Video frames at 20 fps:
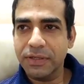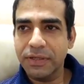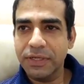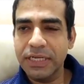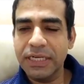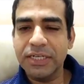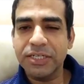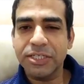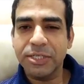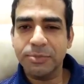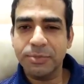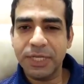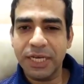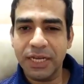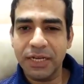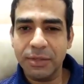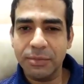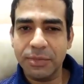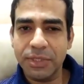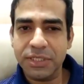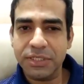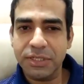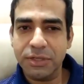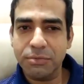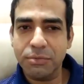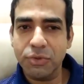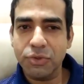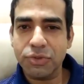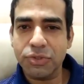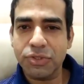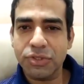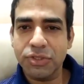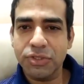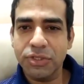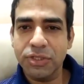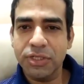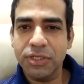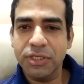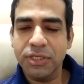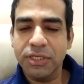leadership dilemmas that
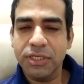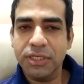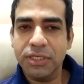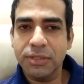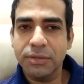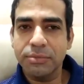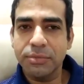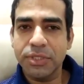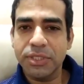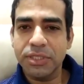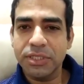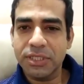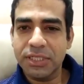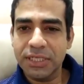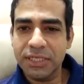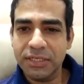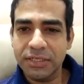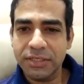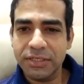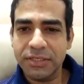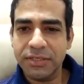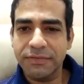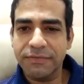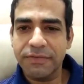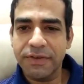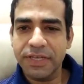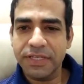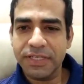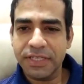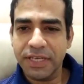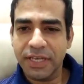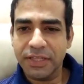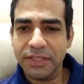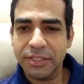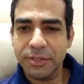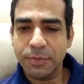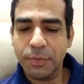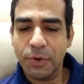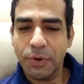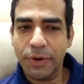most business leaders are facing at
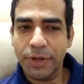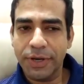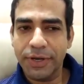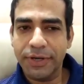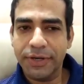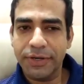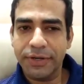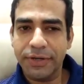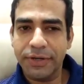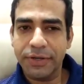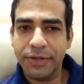this point.